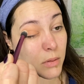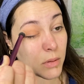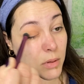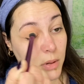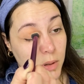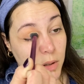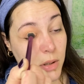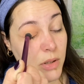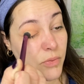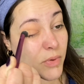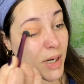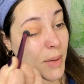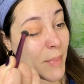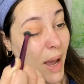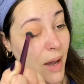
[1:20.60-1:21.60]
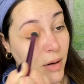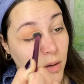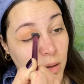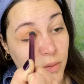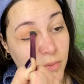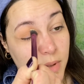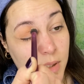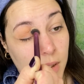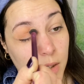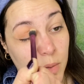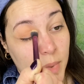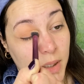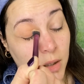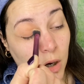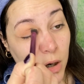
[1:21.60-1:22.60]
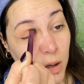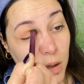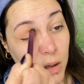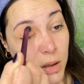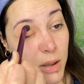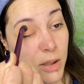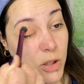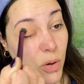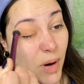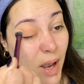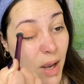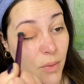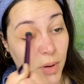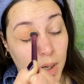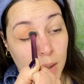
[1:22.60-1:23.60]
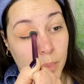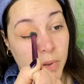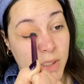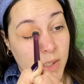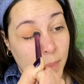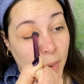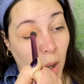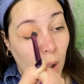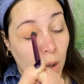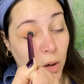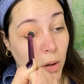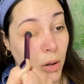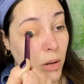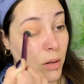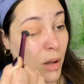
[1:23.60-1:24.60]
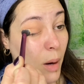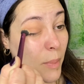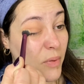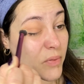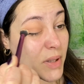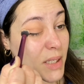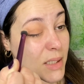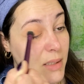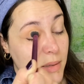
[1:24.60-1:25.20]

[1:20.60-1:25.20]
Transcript: Doesn't really matter if it's a little bit darker, it's okay. We're going to put some color on top of this.